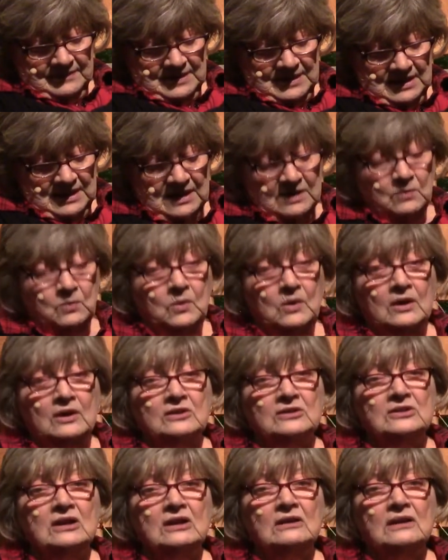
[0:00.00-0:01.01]
He
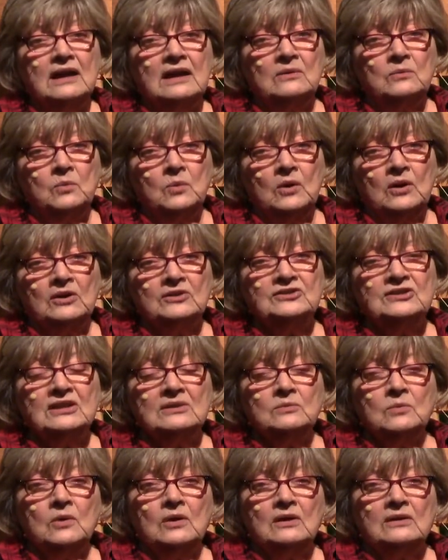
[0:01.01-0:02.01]
worked and worked
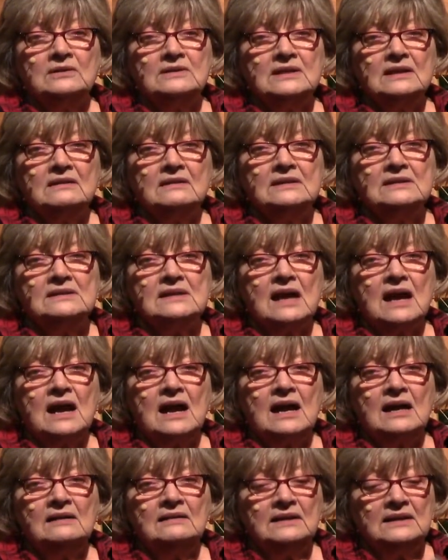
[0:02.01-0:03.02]
and worked till his
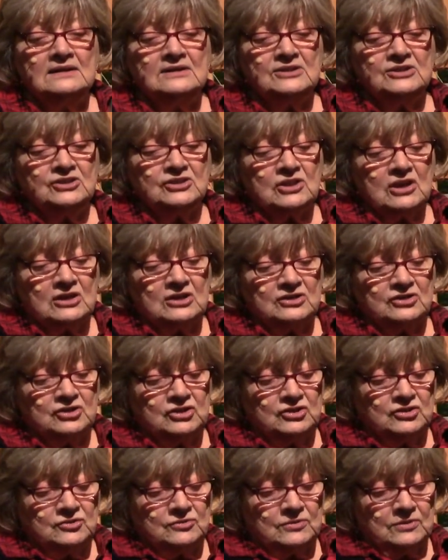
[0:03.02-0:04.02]
eyelids started
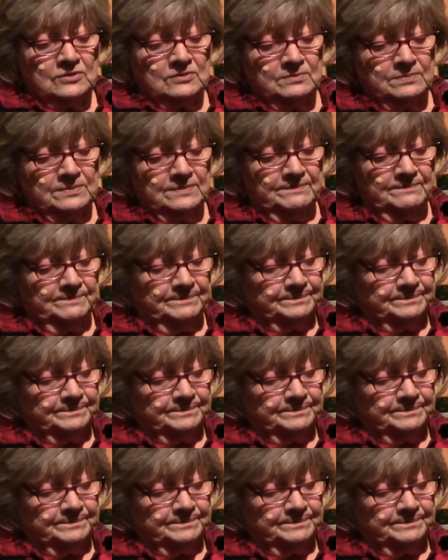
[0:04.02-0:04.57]
to droop.